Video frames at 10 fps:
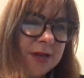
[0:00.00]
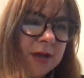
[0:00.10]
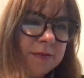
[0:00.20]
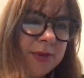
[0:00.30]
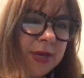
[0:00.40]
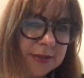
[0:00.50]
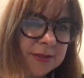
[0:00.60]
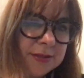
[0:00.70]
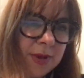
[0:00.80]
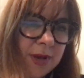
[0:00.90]
time passed
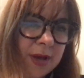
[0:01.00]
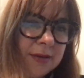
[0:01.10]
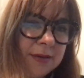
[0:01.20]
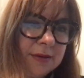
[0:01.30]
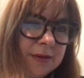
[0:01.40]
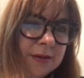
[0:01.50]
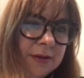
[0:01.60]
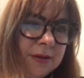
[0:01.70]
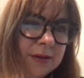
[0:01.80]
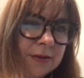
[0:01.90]
them by,
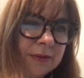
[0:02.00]
you know?